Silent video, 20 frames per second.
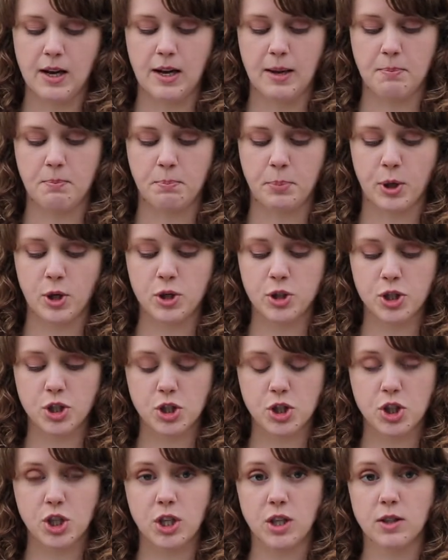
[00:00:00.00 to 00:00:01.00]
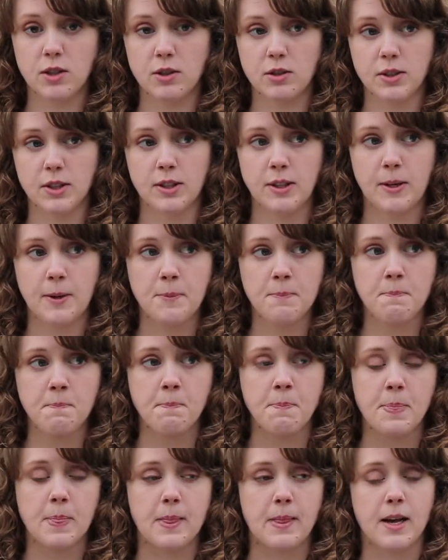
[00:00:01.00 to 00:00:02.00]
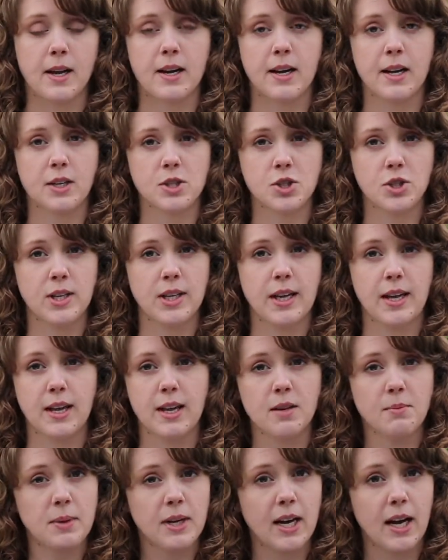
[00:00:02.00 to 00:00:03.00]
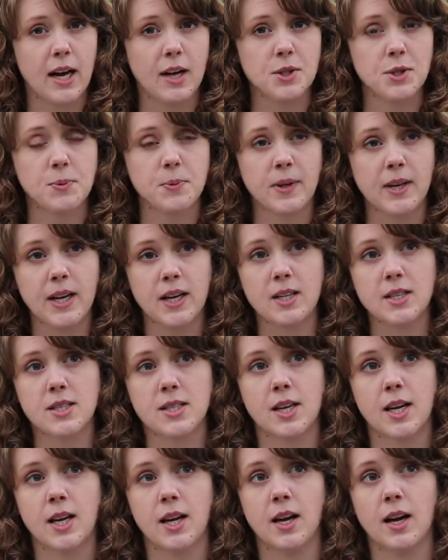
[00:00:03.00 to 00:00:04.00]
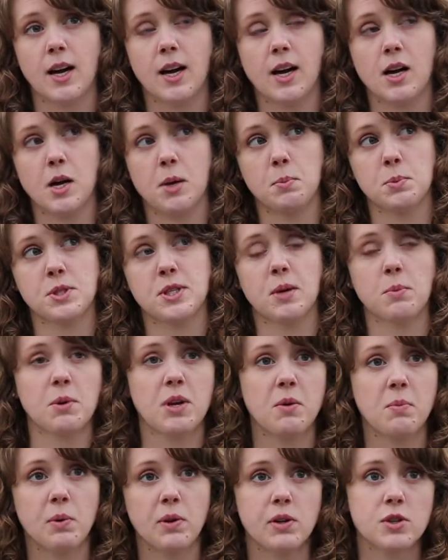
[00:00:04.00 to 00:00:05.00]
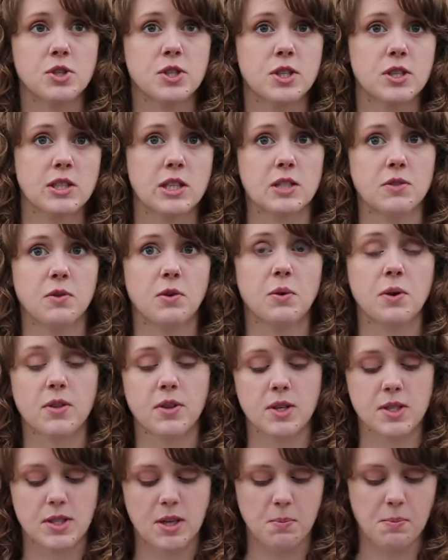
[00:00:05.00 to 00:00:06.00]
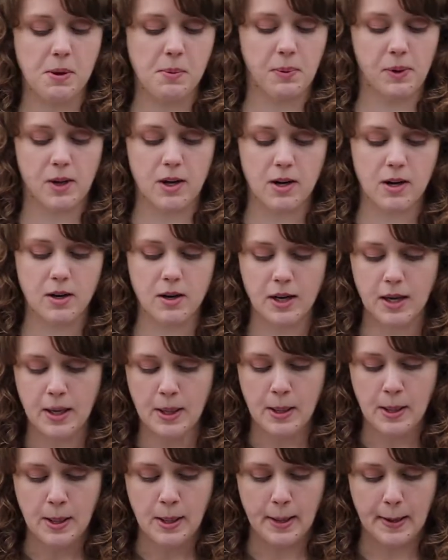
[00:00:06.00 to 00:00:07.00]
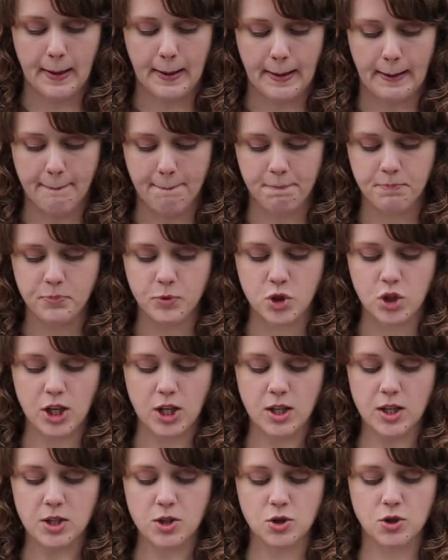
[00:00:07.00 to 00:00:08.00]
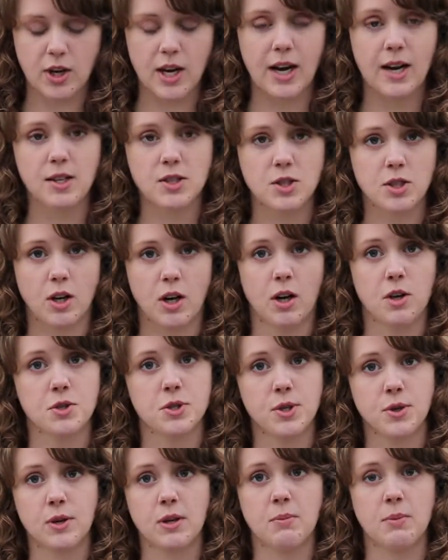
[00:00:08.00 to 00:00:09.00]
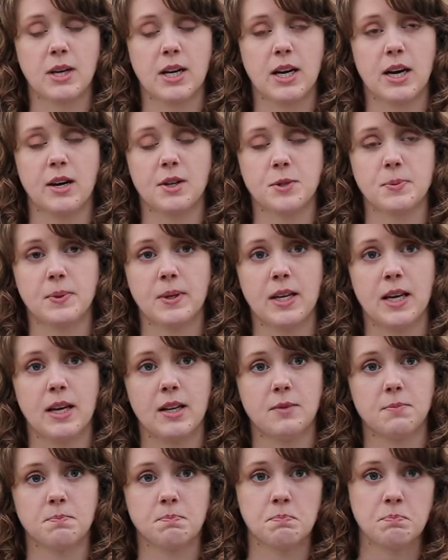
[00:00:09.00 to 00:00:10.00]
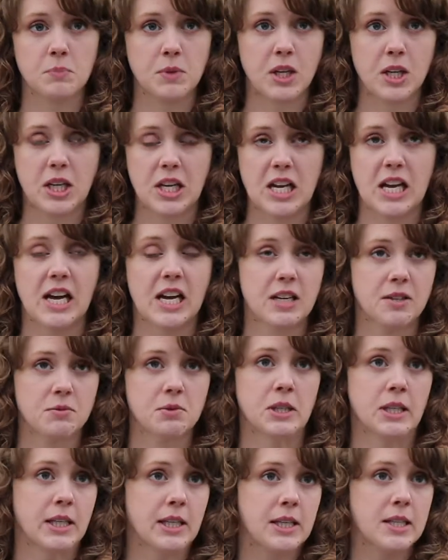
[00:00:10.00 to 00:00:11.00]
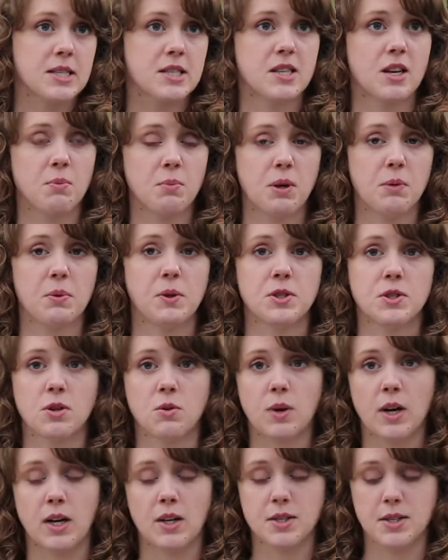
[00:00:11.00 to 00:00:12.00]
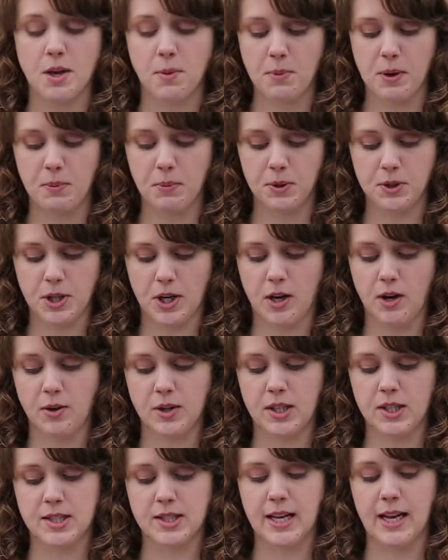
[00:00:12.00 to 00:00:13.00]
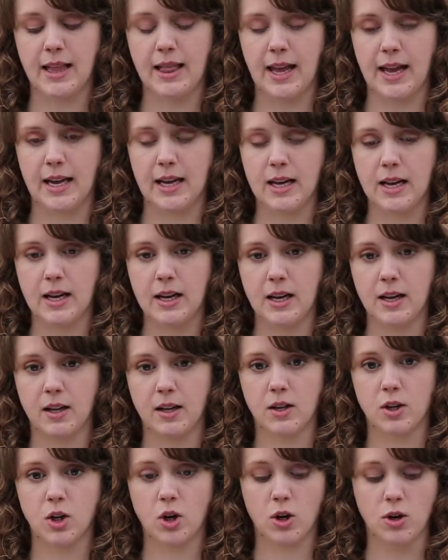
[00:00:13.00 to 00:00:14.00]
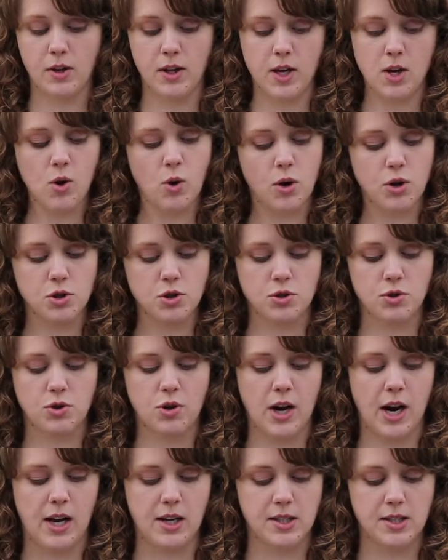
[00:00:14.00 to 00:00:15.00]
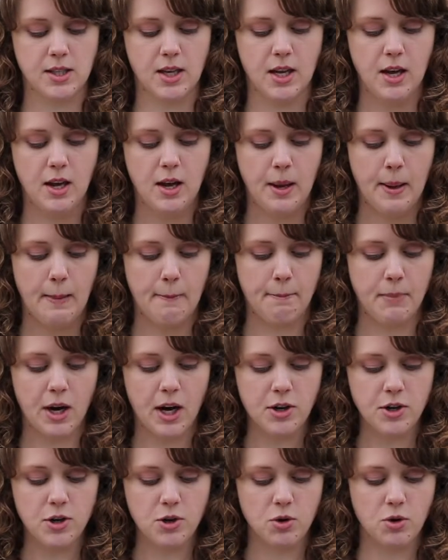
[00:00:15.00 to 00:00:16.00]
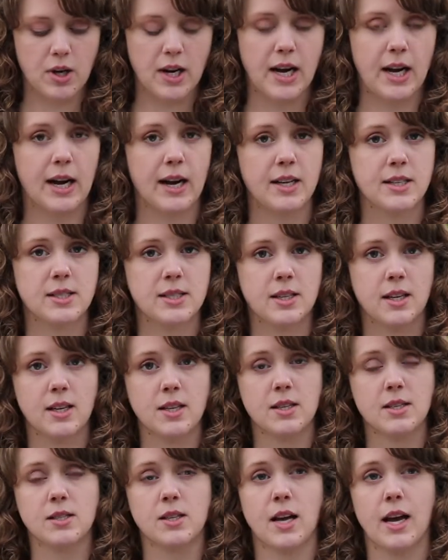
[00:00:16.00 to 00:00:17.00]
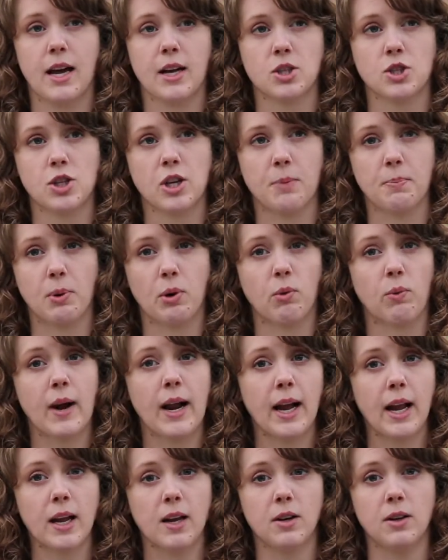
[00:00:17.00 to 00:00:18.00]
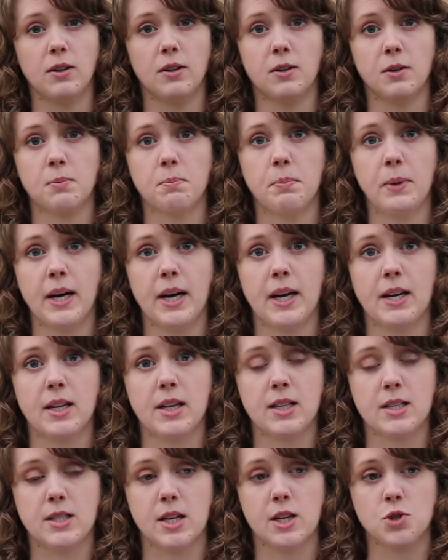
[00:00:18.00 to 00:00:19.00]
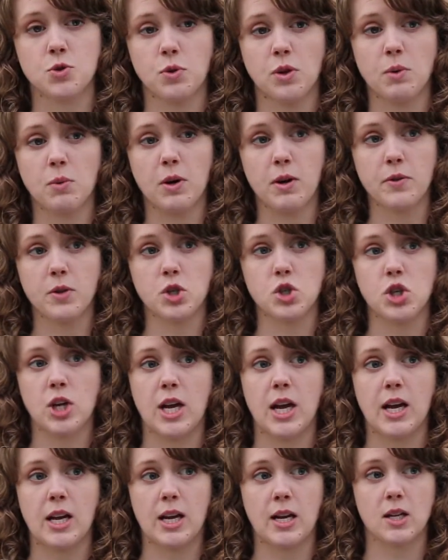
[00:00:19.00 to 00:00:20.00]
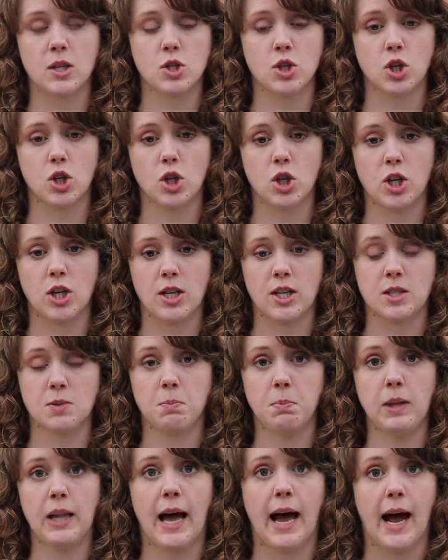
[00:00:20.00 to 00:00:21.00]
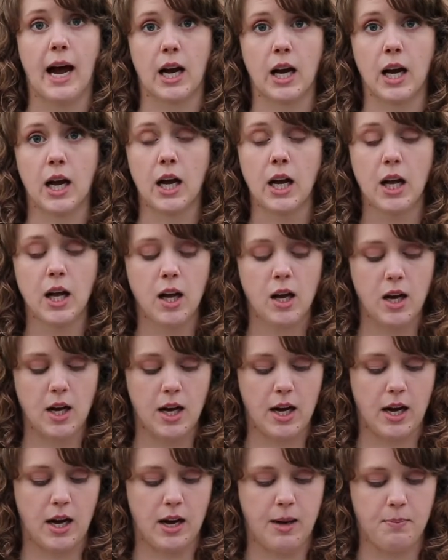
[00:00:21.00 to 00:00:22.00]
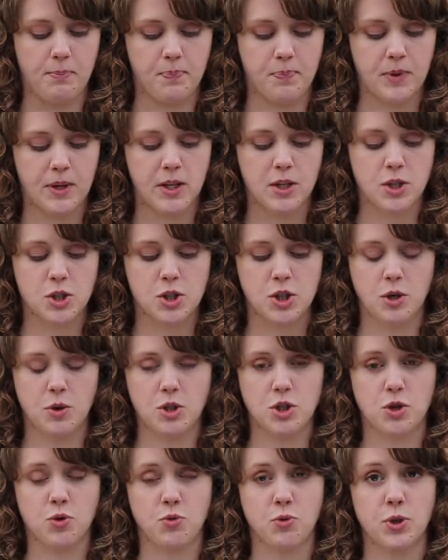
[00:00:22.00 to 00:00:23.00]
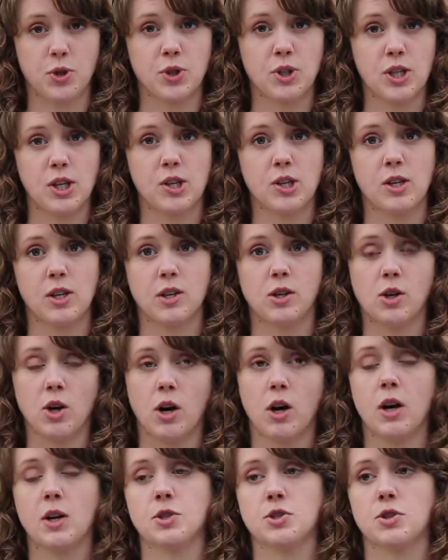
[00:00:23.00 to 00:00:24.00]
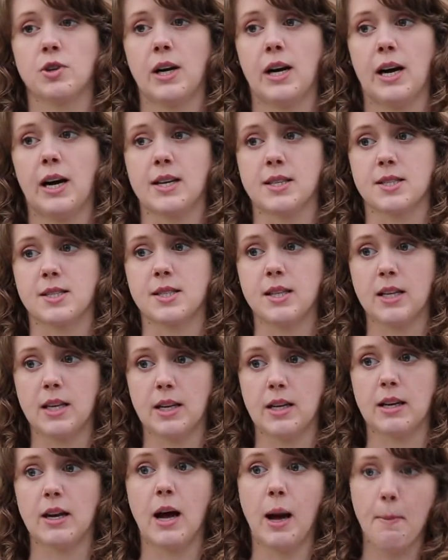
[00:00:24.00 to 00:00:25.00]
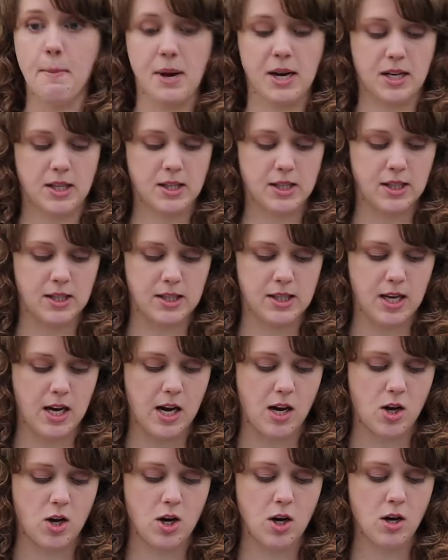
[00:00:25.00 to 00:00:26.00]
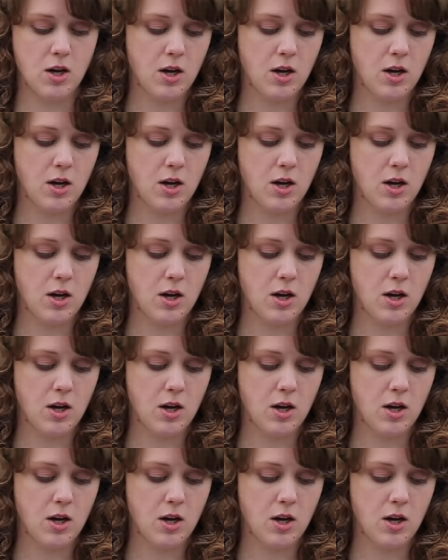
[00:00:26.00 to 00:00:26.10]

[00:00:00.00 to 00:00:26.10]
Persian Shield, and that actually can be a houseplant. Some people are successful with it, some people aren't. Juncus Grass also can be a houseplant. Again, some people do well, some people don't. It's that like kind of curly corkscrew grass. Mondo Grass is actually a perennial, but it does really well in the shade, and it's black. So it's a really good contrast in a mixed container.